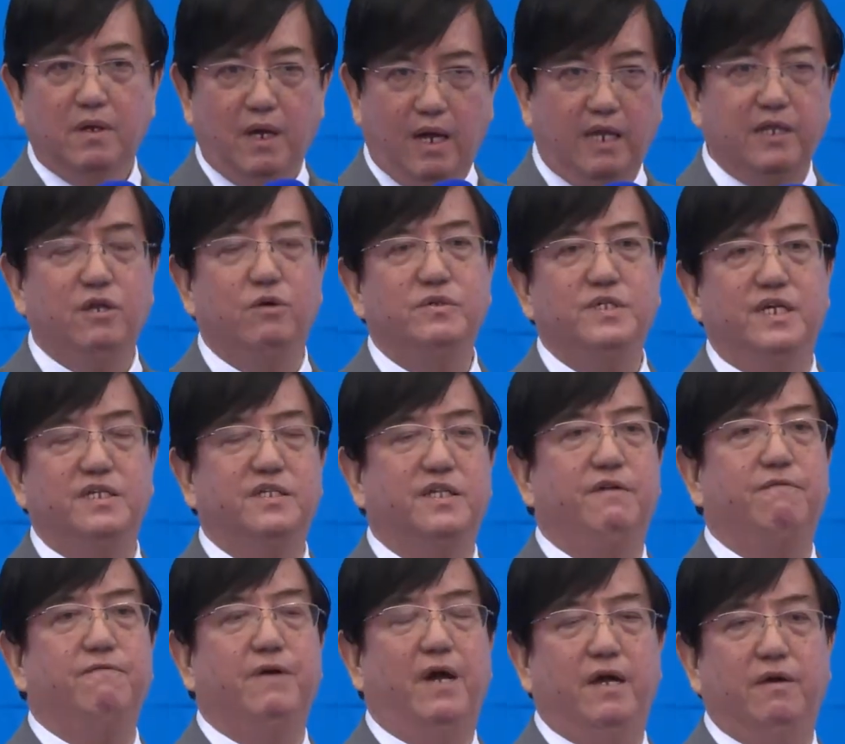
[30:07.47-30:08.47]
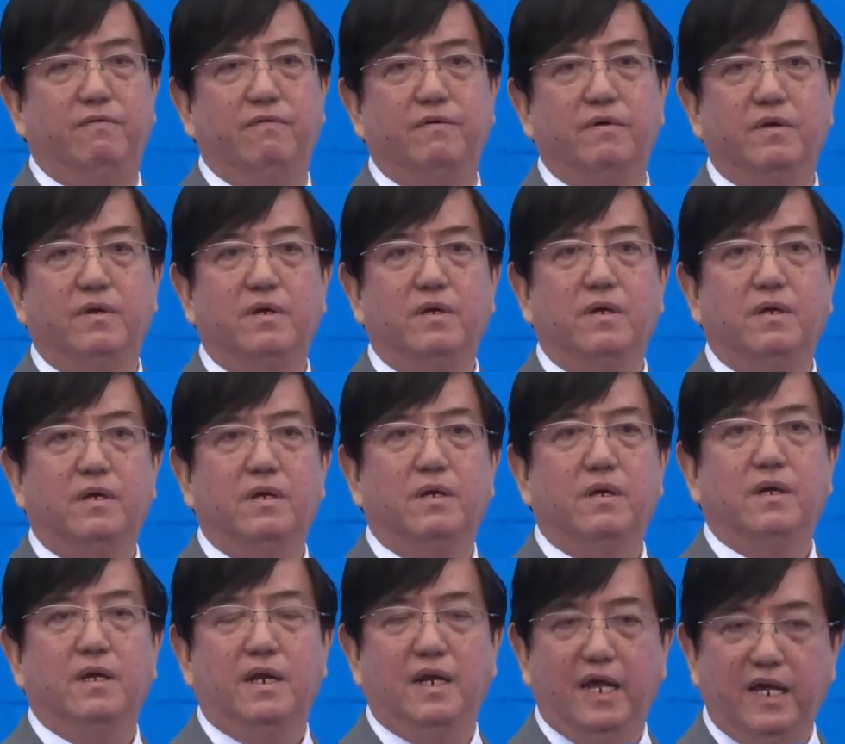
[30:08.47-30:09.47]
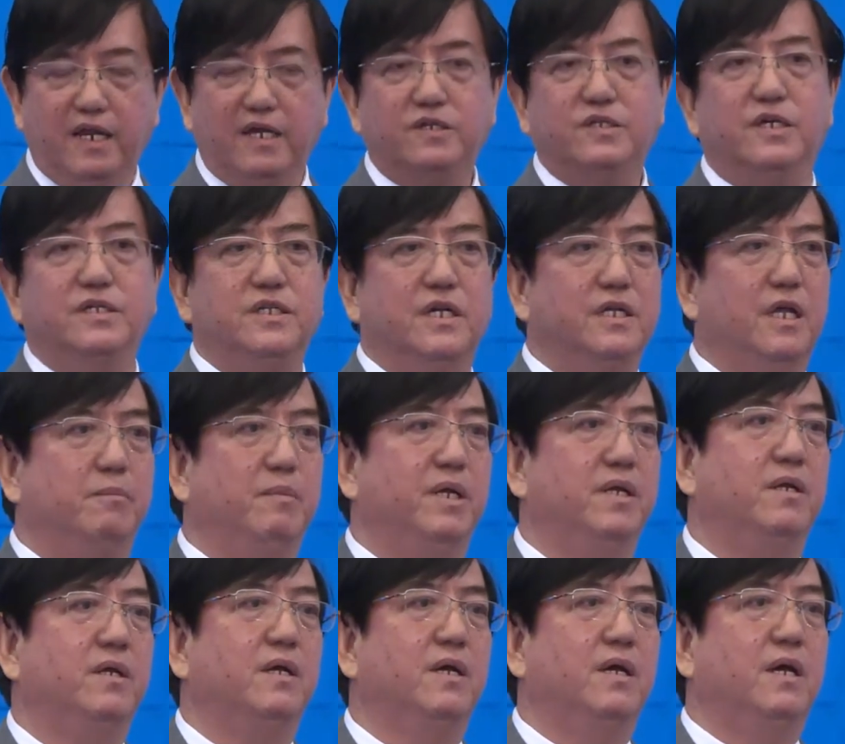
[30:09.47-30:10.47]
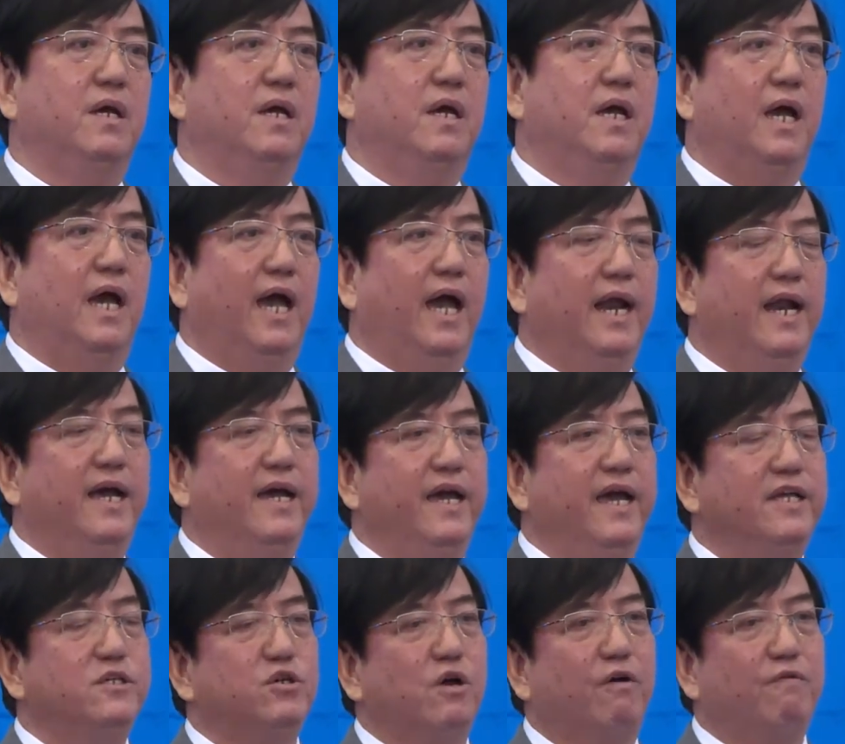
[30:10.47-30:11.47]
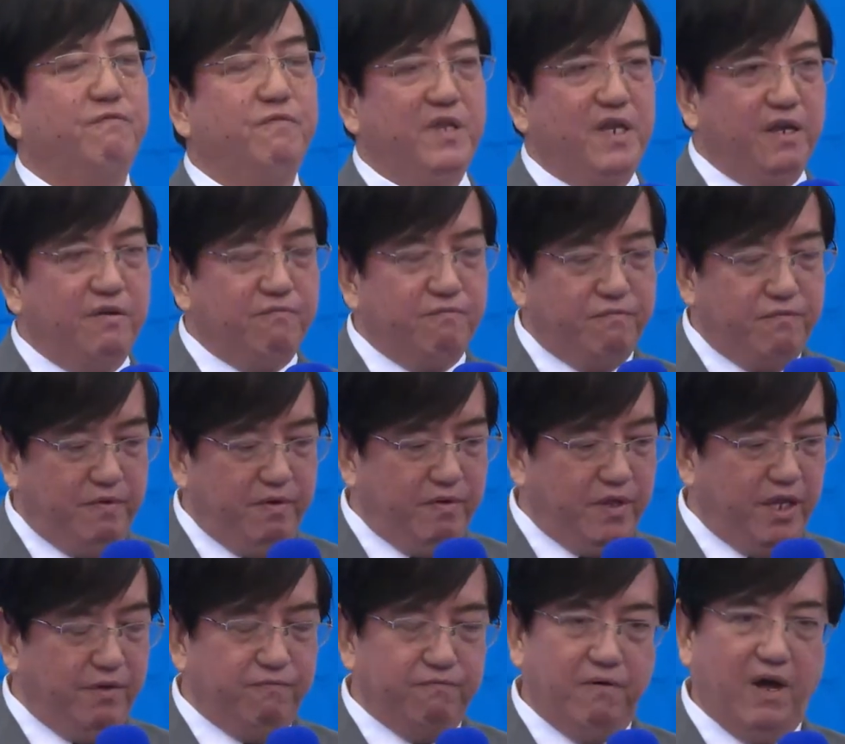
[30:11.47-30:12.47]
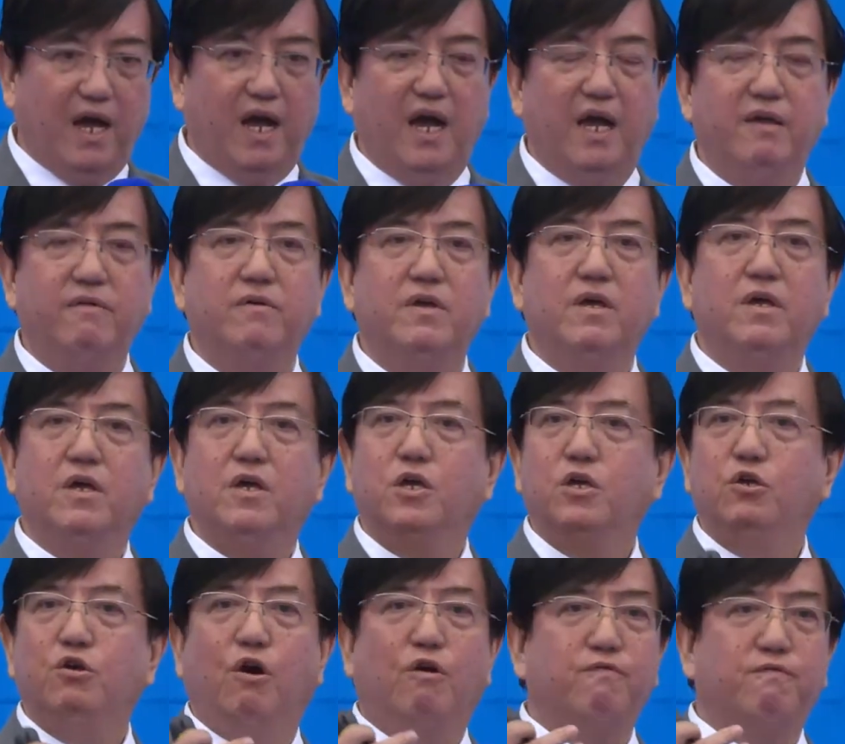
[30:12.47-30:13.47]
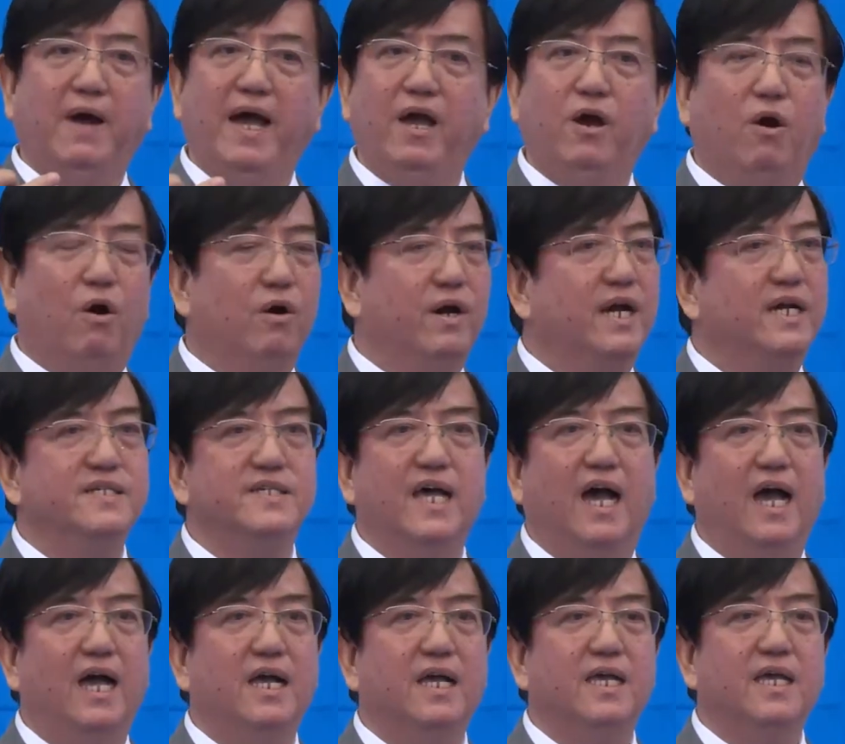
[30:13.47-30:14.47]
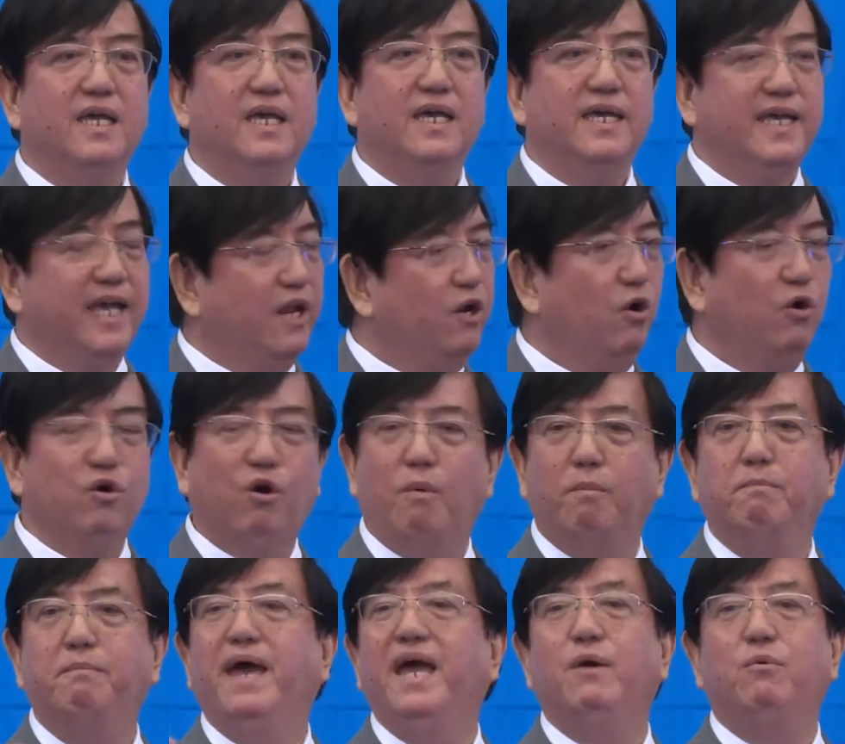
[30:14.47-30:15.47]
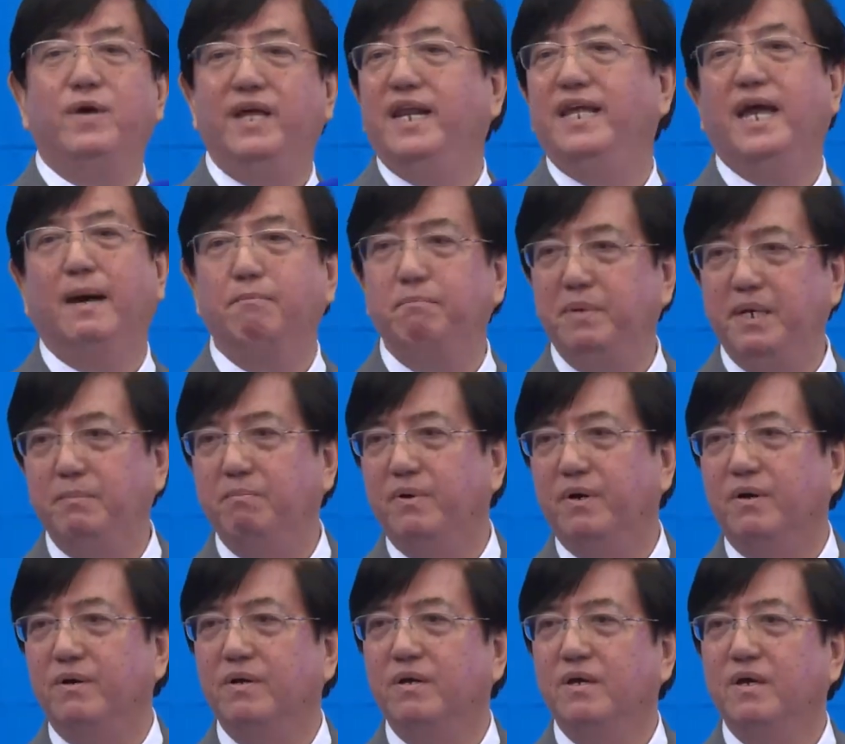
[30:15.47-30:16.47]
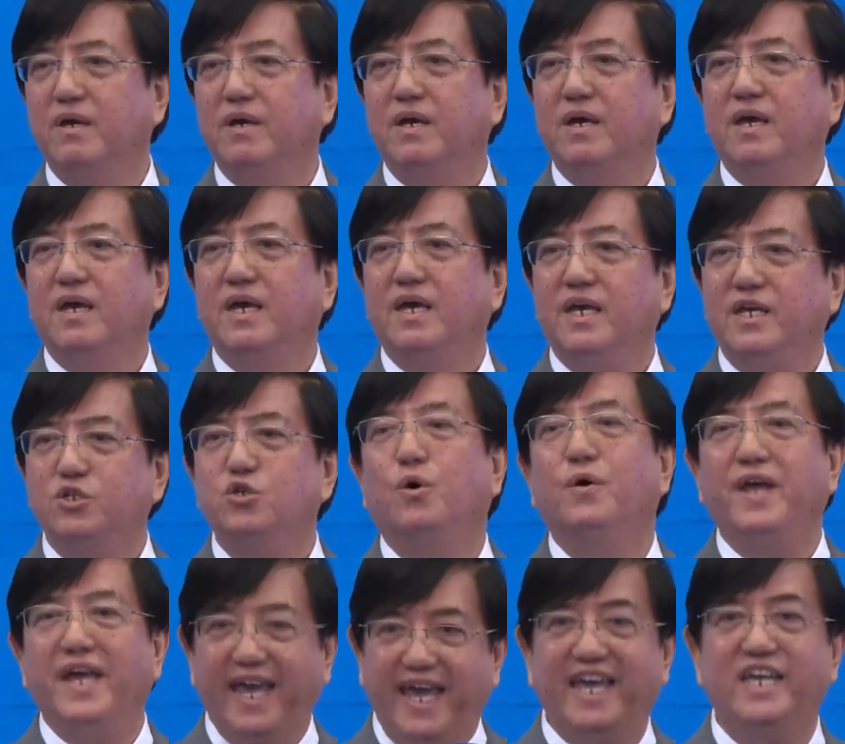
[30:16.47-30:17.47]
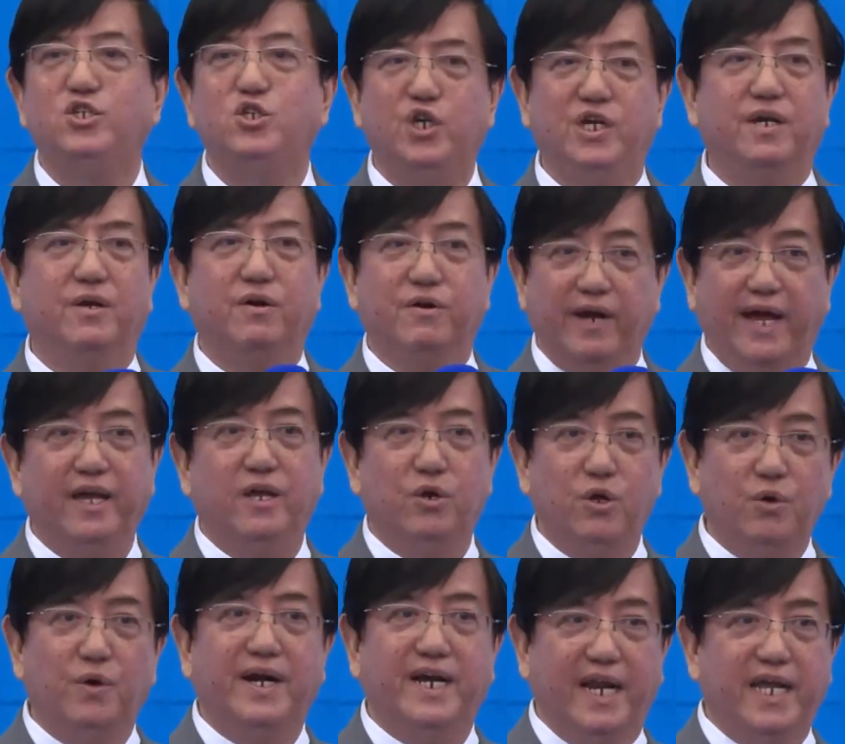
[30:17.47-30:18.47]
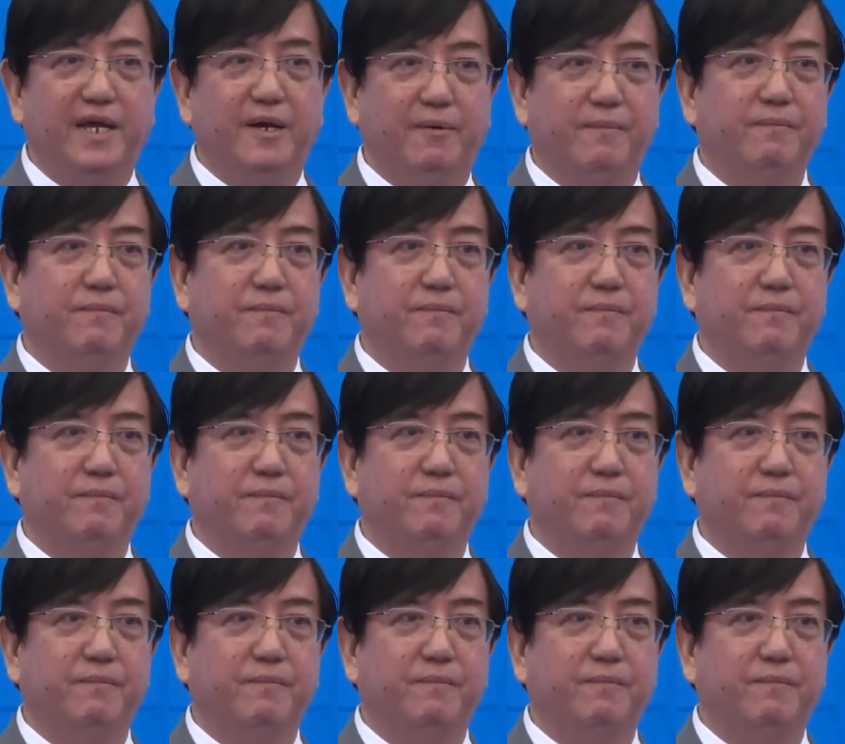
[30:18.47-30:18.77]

Until 65. Ladies and gentlemen, at the age of 55, your five organs are cannot compare with the young people. It's already aging, right? Do you agree?